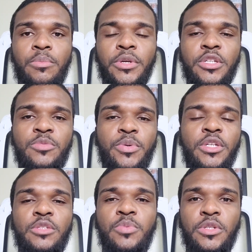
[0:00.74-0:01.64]
Peace,
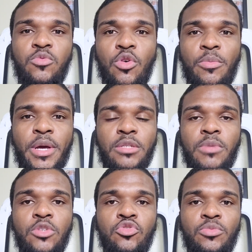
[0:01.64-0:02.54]
peace, peace. Welcome back to
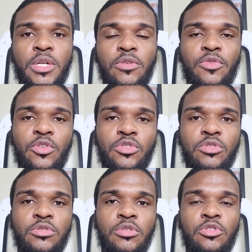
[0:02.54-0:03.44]
my YouTube channel. For those of you
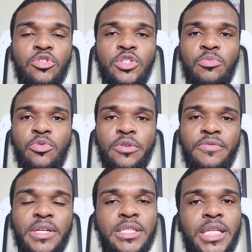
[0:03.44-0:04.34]
who don't know, it's your boy
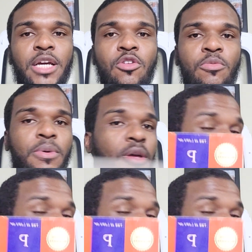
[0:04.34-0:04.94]
Vic Slain Hope.